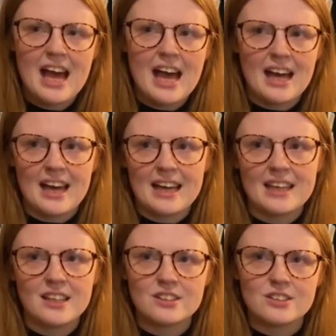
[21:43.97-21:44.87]

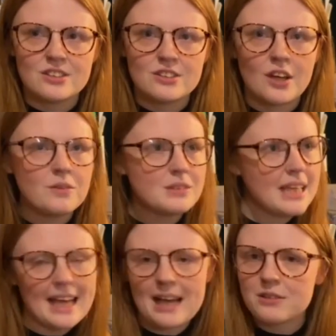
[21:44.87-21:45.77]
I don't
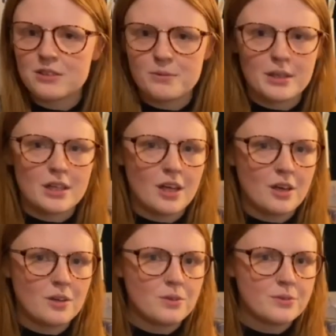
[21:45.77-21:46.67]
take out summer
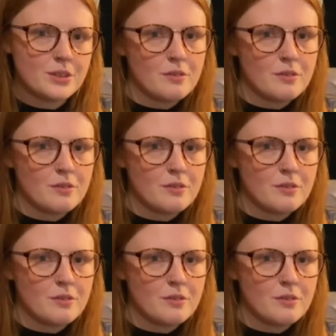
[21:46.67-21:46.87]
clothes